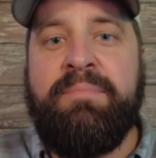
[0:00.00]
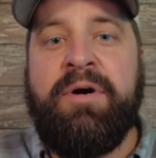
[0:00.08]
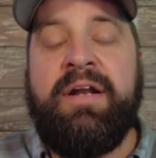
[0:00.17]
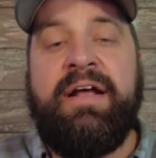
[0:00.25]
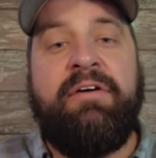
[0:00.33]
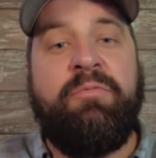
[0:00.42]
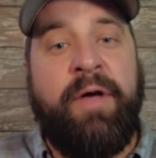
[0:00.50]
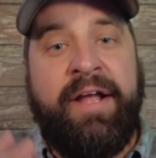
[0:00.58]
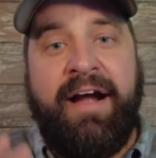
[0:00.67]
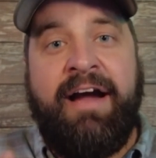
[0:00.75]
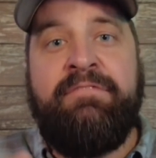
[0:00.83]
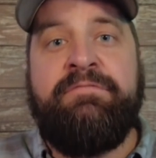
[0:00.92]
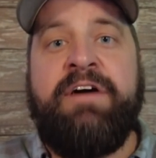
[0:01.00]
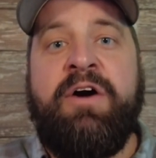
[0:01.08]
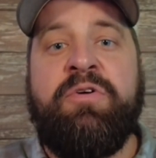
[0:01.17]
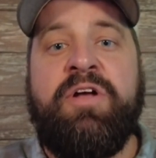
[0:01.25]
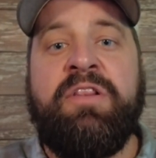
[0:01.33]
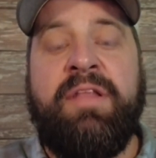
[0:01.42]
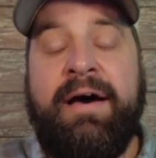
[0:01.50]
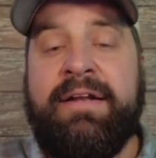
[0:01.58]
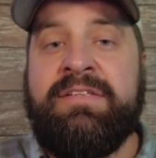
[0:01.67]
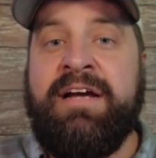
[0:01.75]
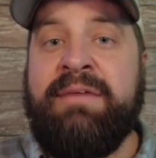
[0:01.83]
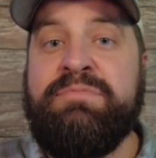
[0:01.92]
But like I've found a lot
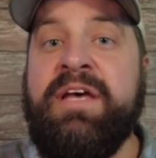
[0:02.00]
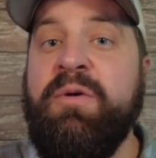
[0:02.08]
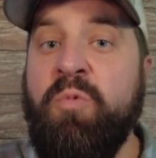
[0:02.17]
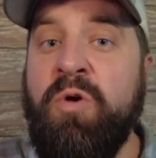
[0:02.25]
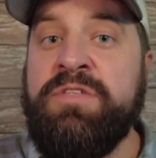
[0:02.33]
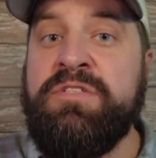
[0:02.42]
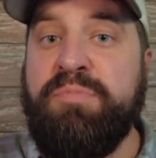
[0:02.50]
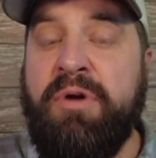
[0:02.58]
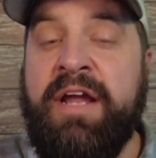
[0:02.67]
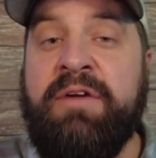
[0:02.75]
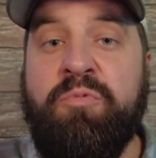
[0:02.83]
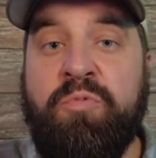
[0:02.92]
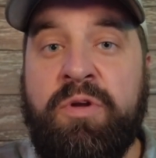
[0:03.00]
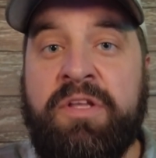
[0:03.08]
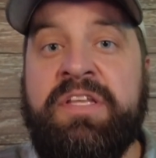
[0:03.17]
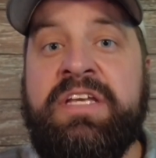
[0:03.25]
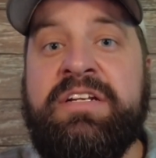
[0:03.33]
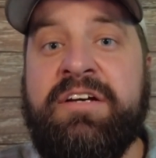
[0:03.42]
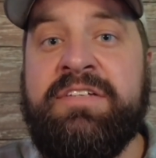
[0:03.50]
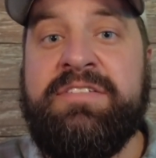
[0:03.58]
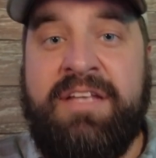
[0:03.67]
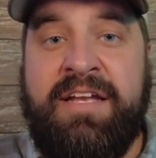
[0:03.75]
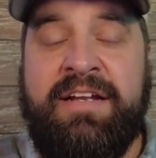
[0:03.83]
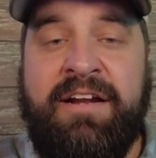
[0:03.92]
of times, that one spraying really does
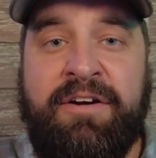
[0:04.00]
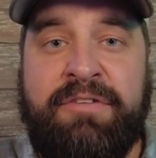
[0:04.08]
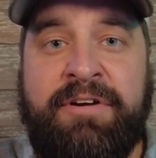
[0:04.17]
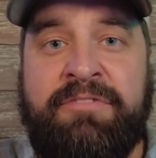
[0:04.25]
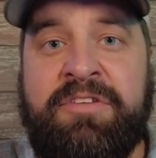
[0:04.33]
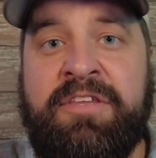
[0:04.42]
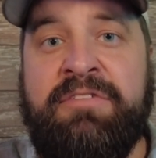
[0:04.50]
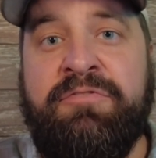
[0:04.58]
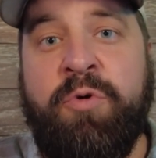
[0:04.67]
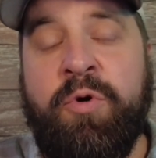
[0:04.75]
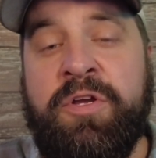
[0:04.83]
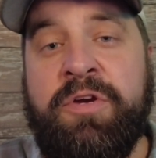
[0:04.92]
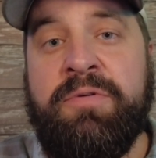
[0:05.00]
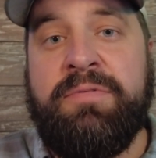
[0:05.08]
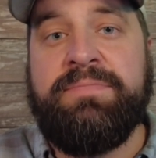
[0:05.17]
take care of everything for you.